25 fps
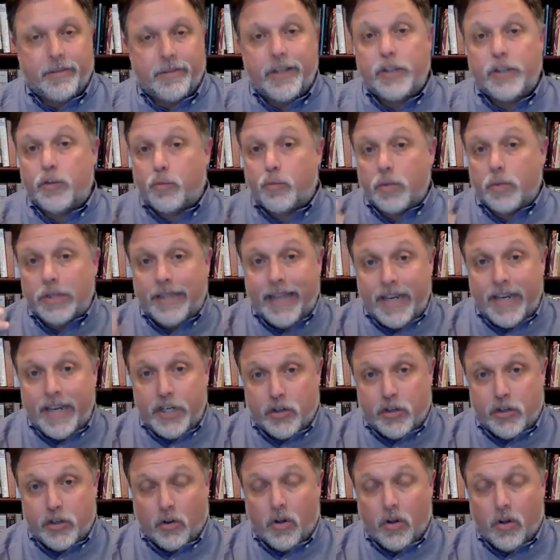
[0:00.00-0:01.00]
It's
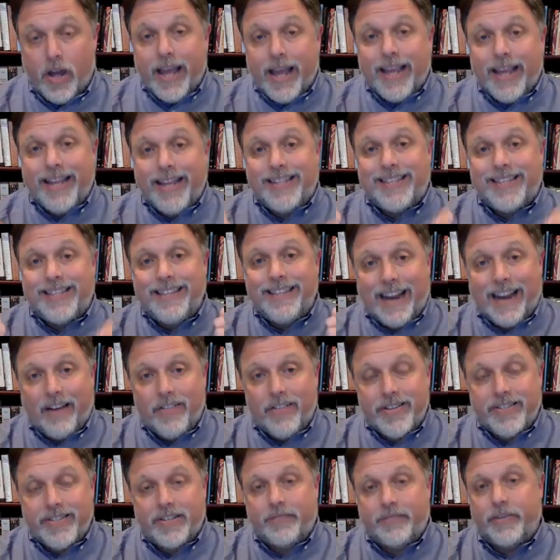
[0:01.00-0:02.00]
relational, it's
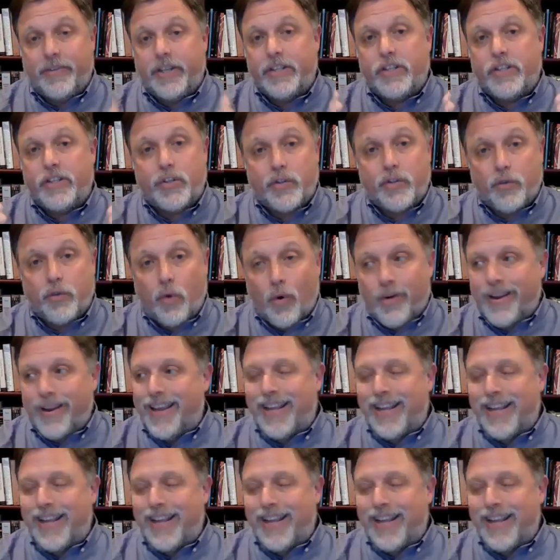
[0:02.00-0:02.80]
narrative, it's story.